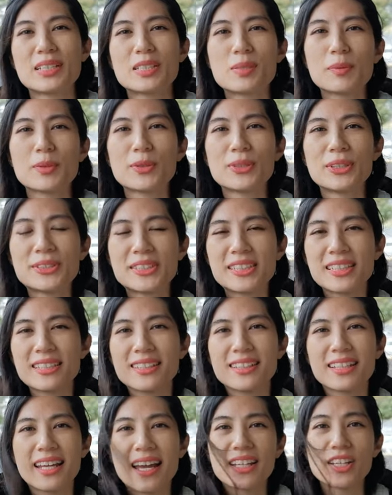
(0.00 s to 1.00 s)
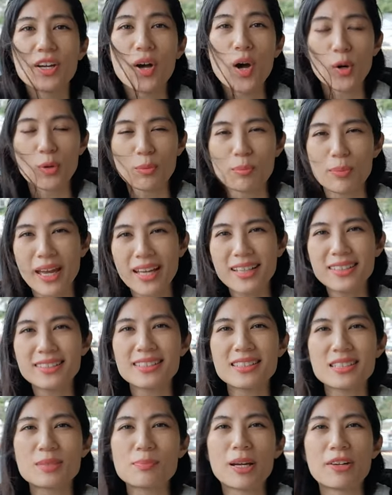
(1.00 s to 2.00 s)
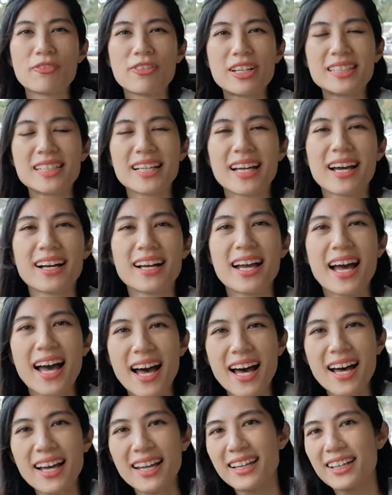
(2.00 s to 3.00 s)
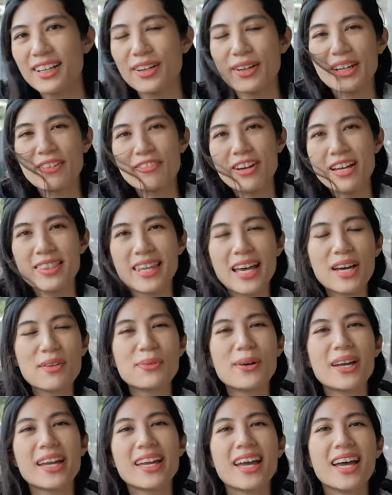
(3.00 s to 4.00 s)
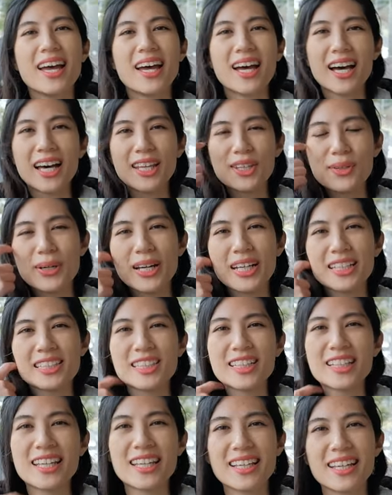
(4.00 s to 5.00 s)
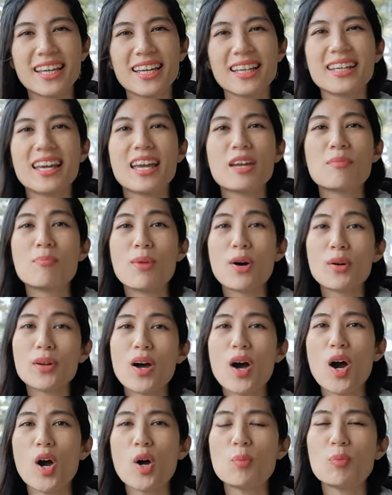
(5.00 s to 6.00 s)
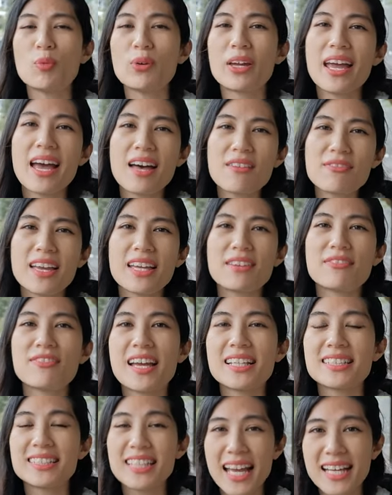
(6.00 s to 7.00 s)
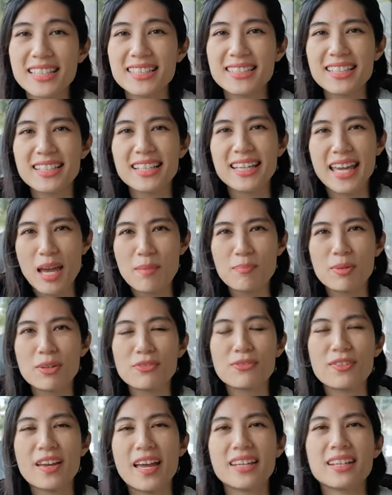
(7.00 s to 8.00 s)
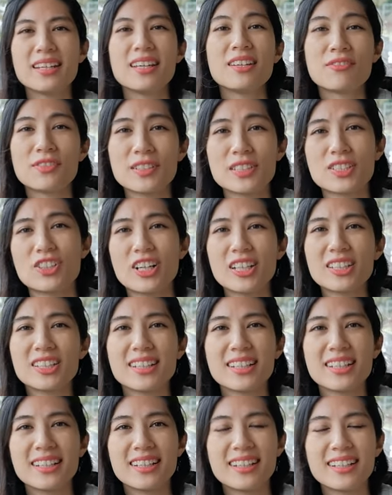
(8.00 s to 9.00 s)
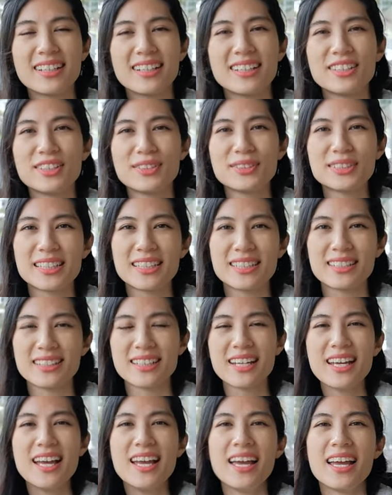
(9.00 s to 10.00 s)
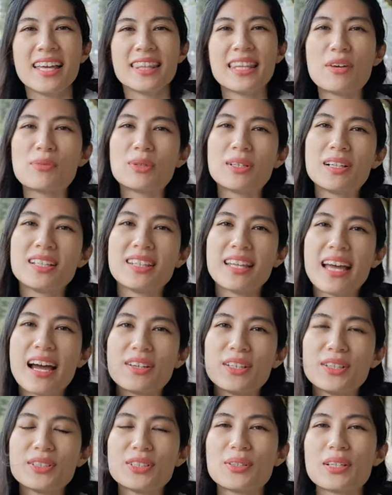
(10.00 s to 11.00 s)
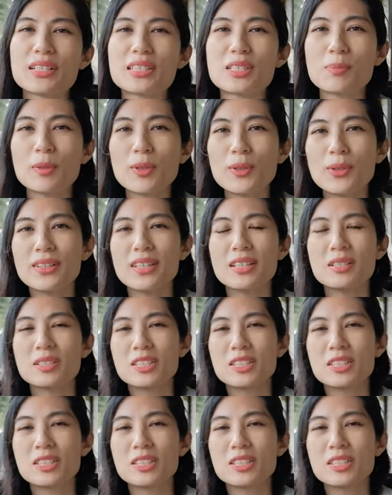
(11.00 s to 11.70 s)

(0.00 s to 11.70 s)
explore New Zealand at your own pace is by renting a car and going around that way. Otherwise, you can get a motorhome. We have a fantastic camper van infrastructure here in New Zealand, and that will allow you to explore the